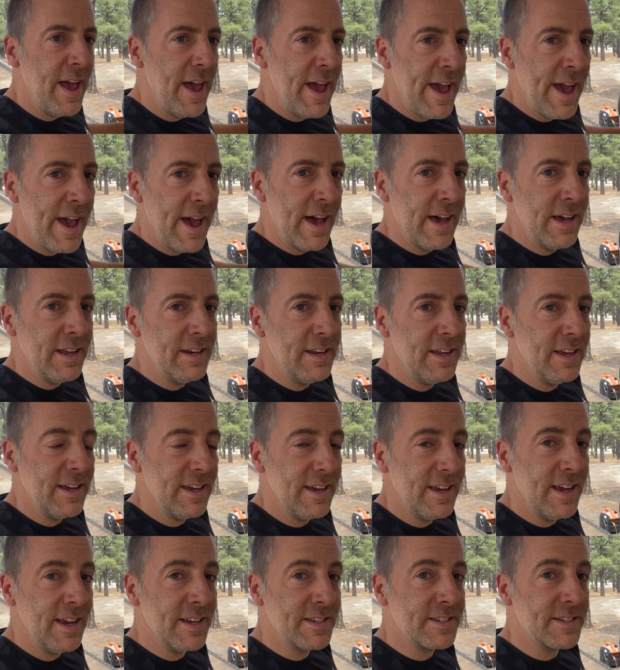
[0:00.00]
and
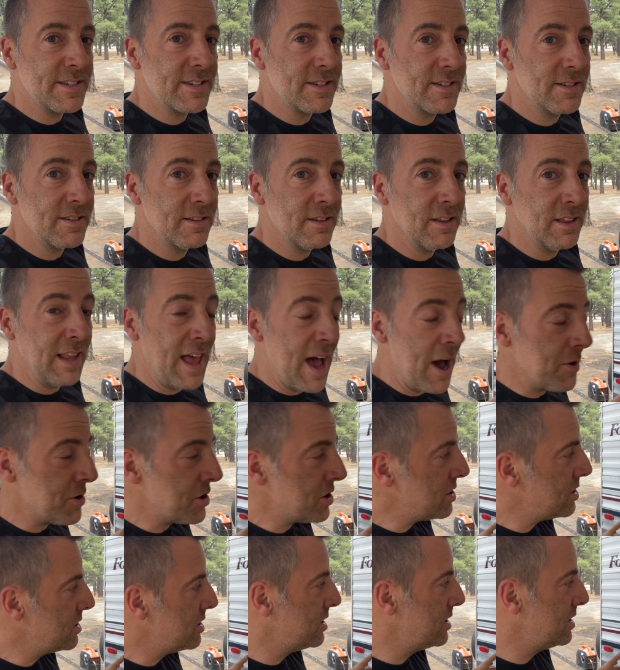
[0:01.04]
it's
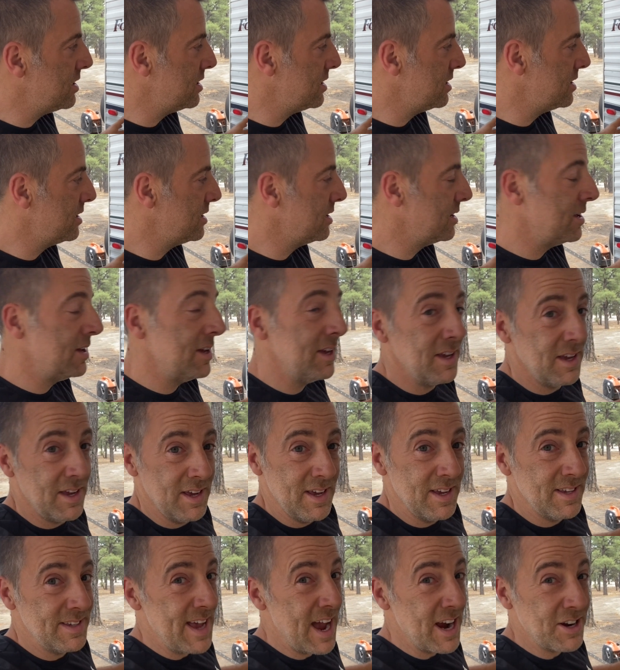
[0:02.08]
louder.
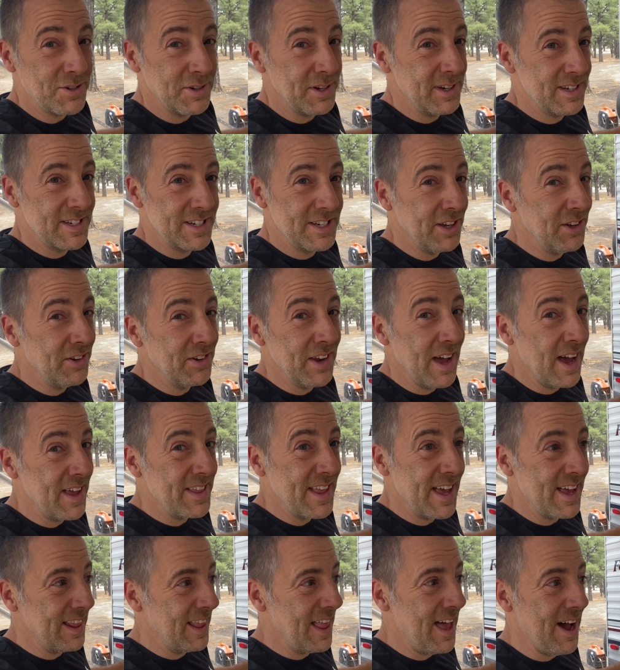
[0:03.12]
It's actually still not
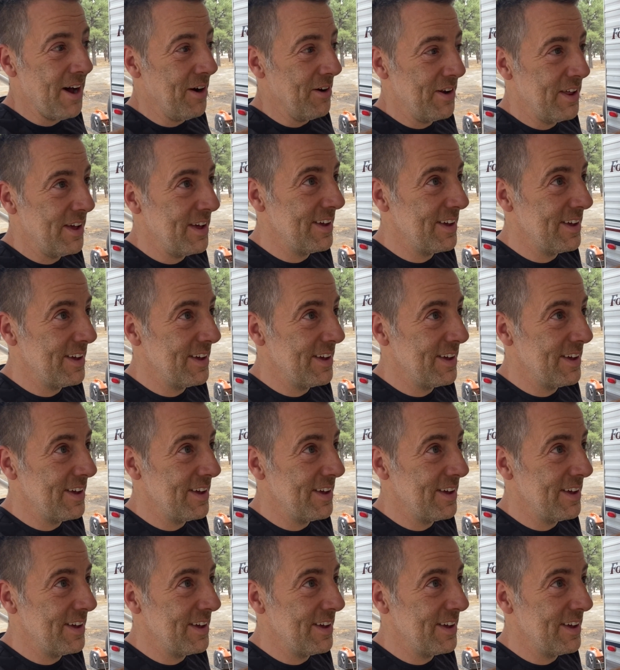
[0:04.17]
that loud.